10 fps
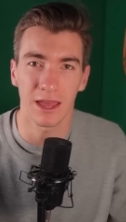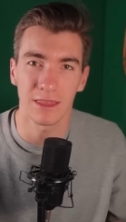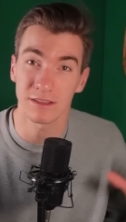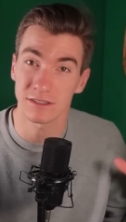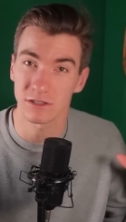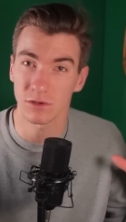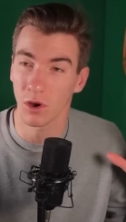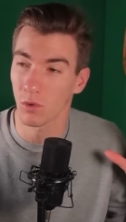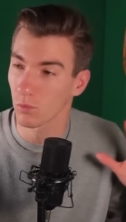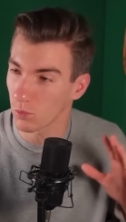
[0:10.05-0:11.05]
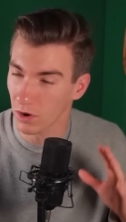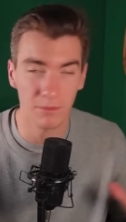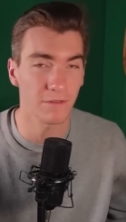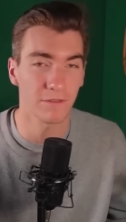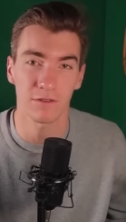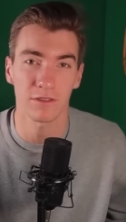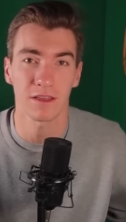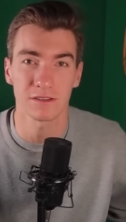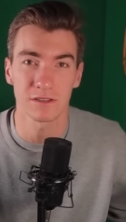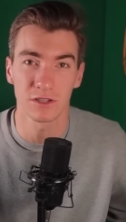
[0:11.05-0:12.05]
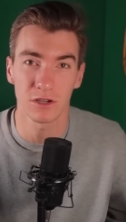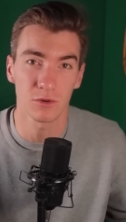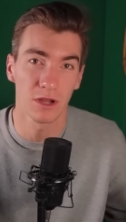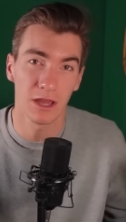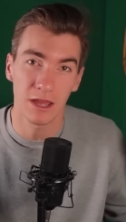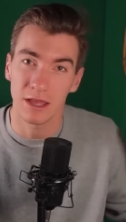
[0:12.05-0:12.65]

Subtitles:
And this is one of my favorite things to do,